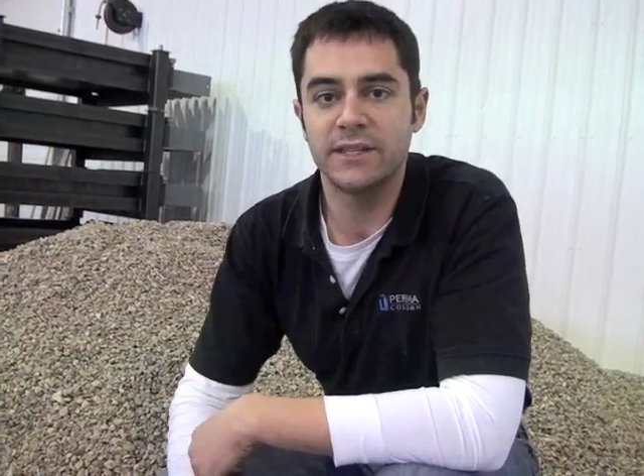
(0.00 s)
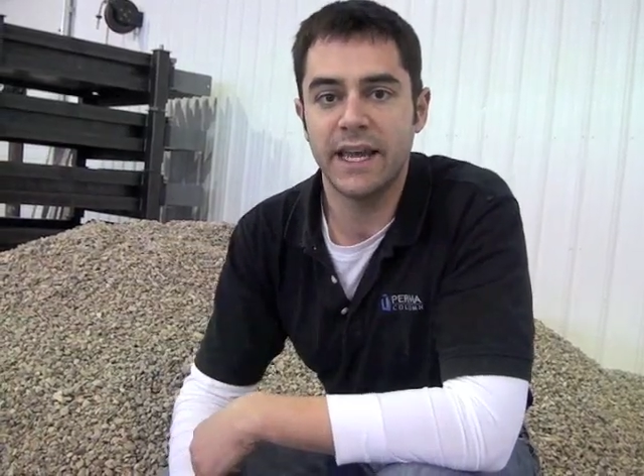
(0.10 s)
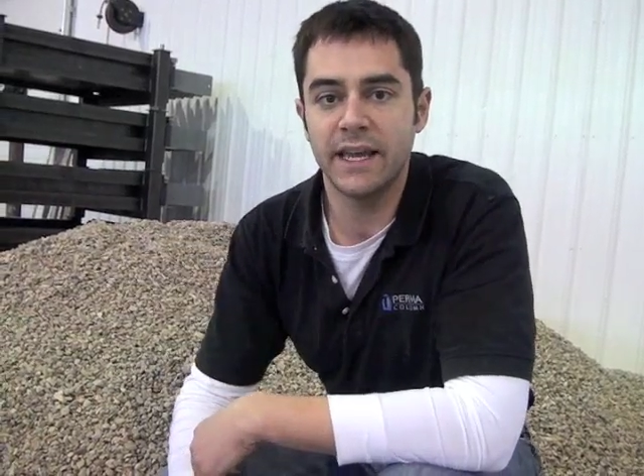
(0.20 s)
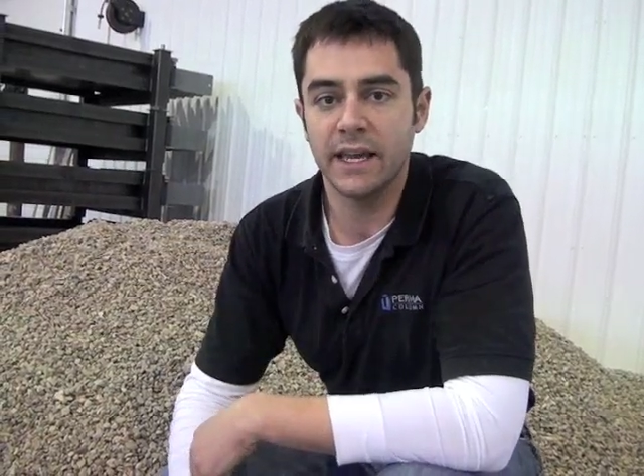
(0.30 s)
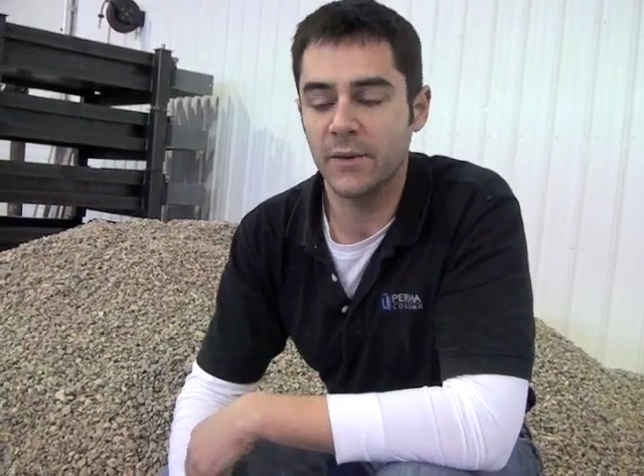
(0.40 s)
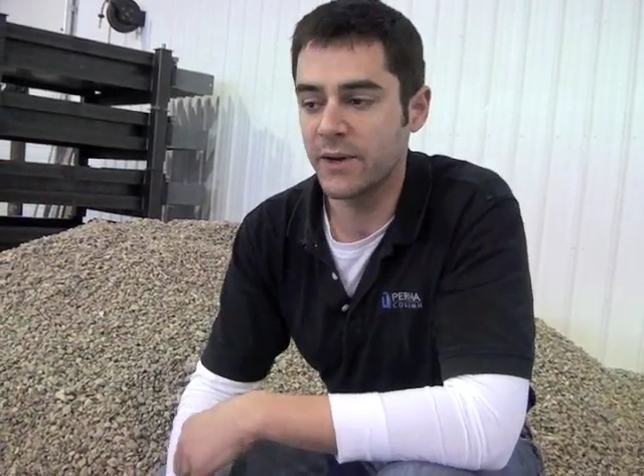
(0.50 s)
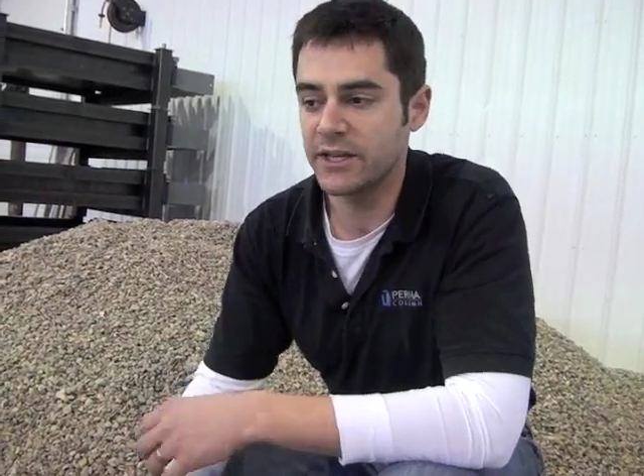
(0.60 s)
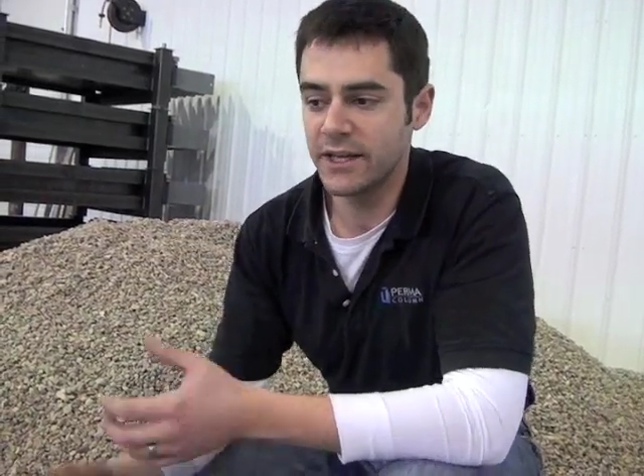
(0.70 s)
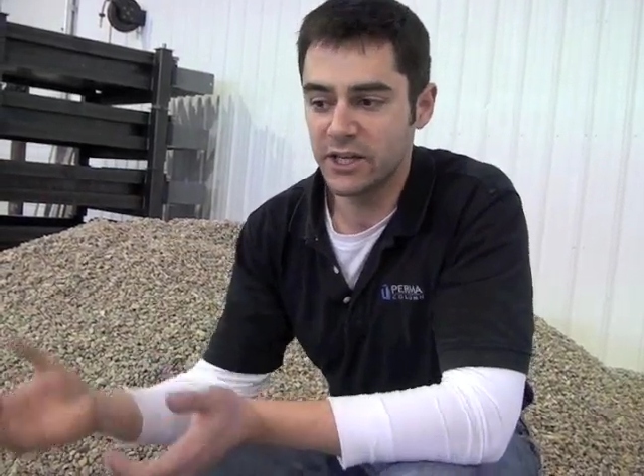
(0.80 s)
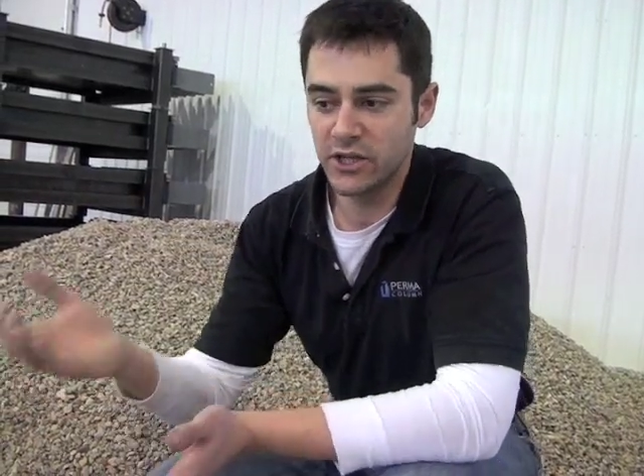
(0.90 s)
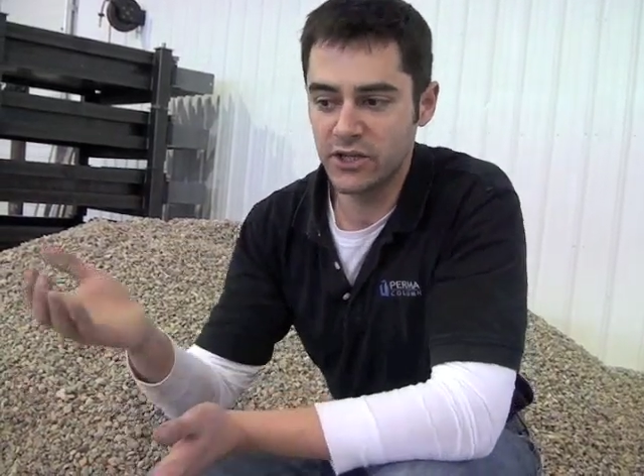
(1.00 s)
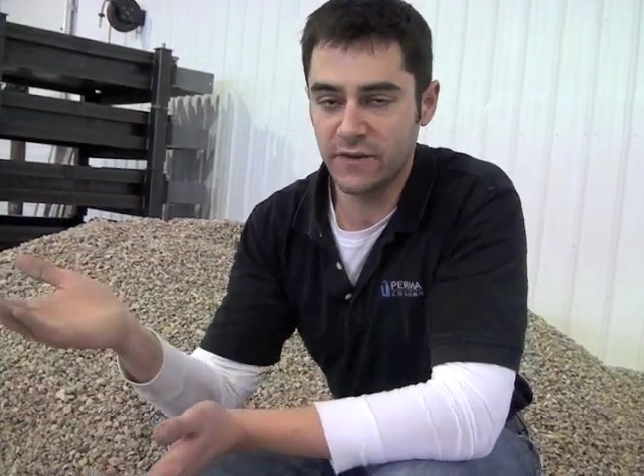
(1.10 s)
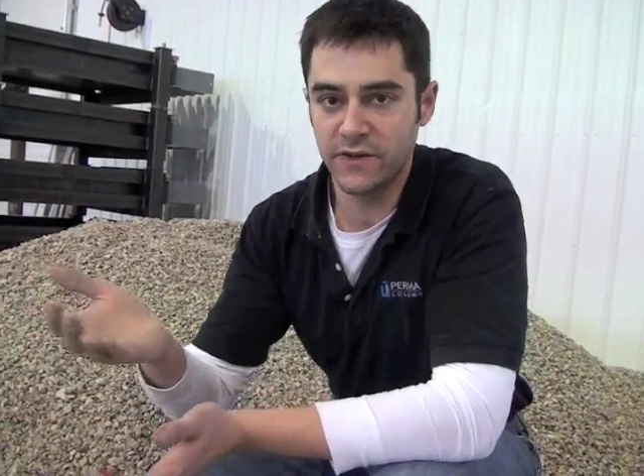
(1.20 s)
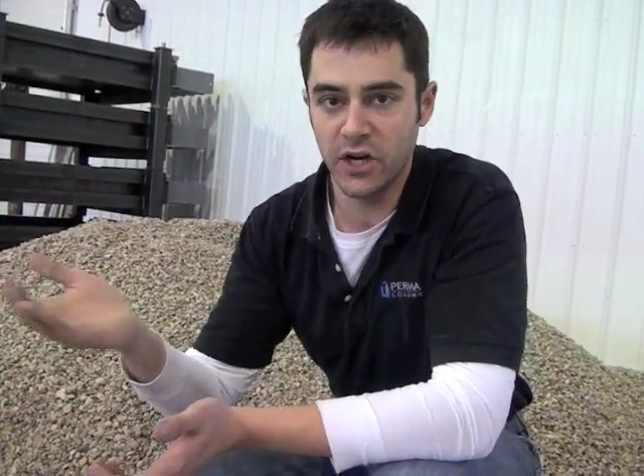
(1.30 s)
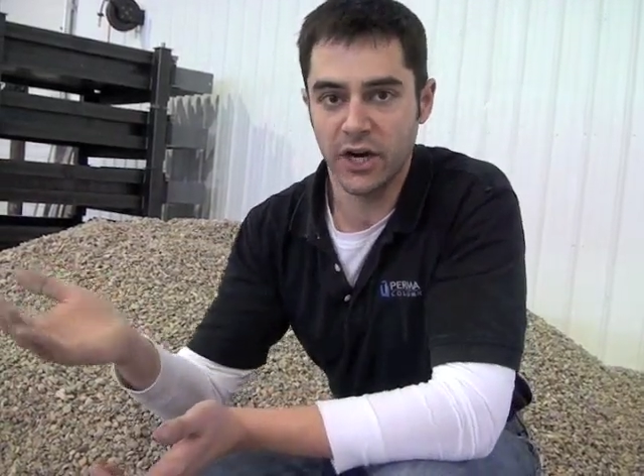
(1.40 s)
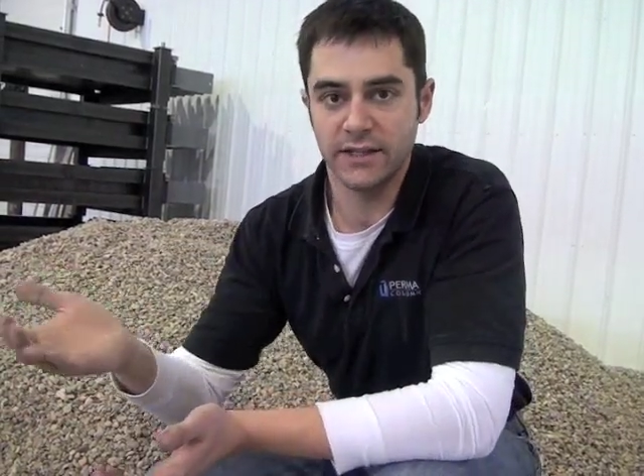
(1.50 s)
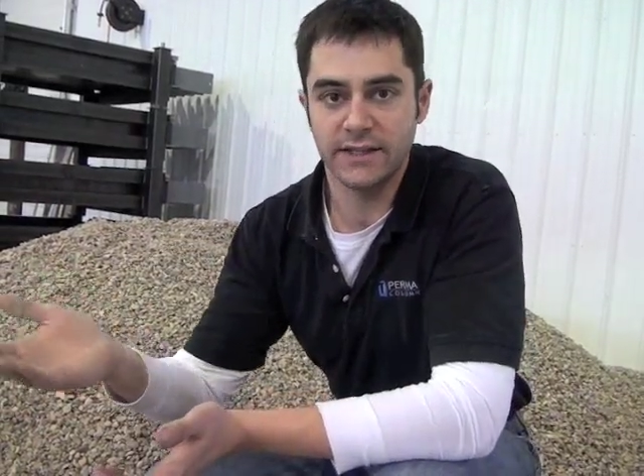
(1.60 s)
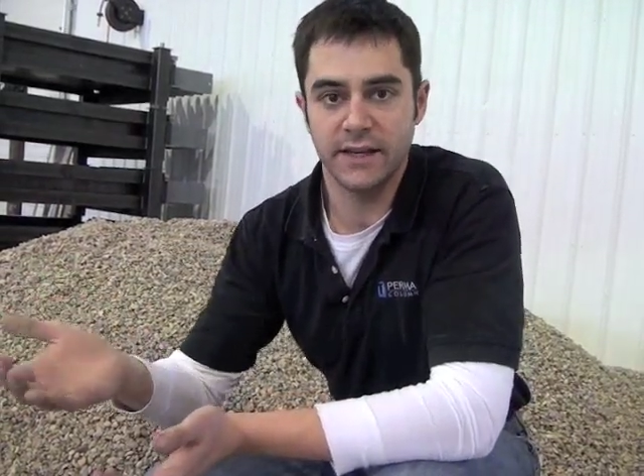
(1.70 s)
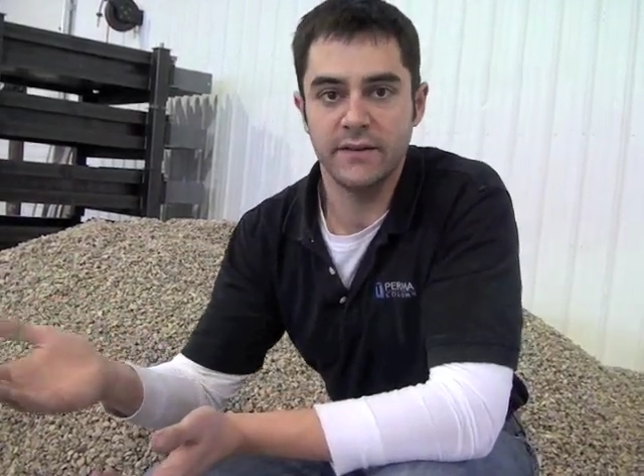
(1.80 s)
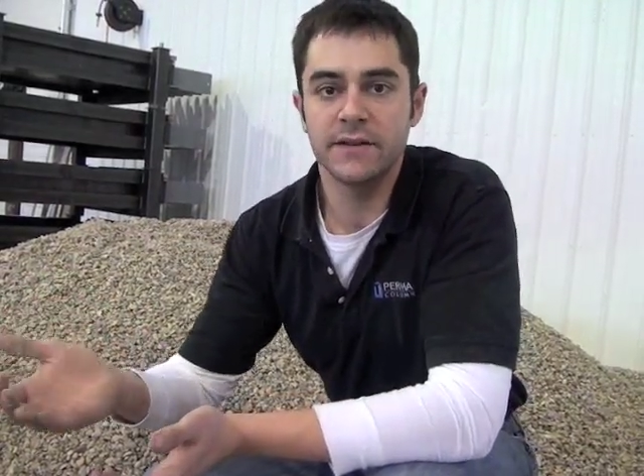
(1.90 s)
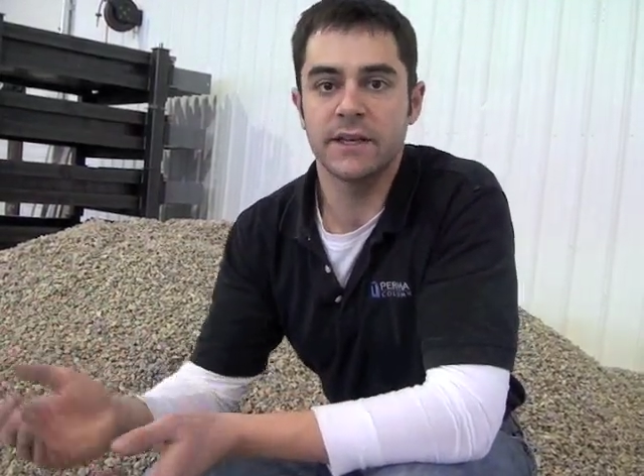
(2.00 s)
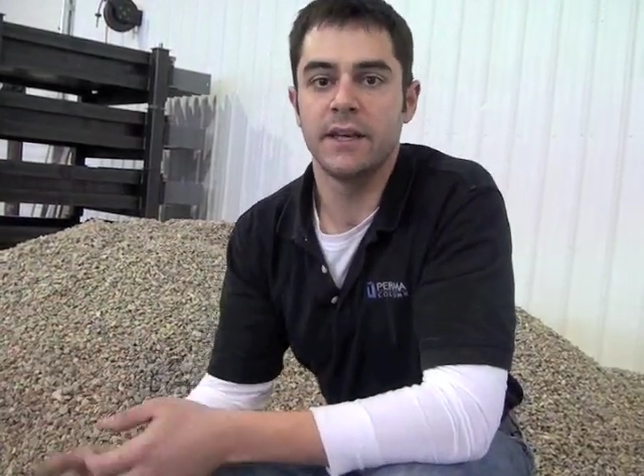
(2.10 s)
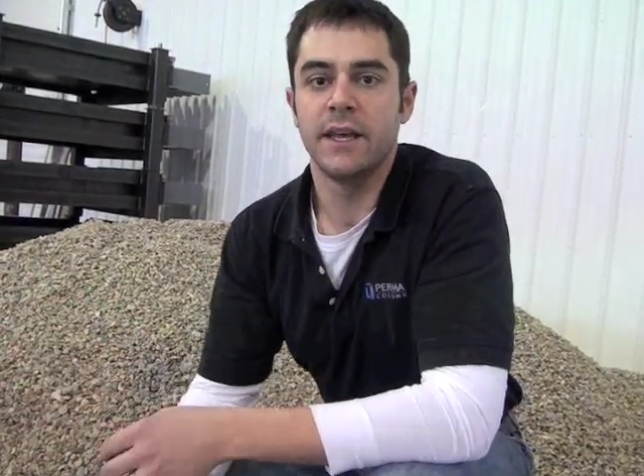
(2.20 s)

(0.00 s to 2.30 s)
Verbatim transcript: would take it and we shift it on sieves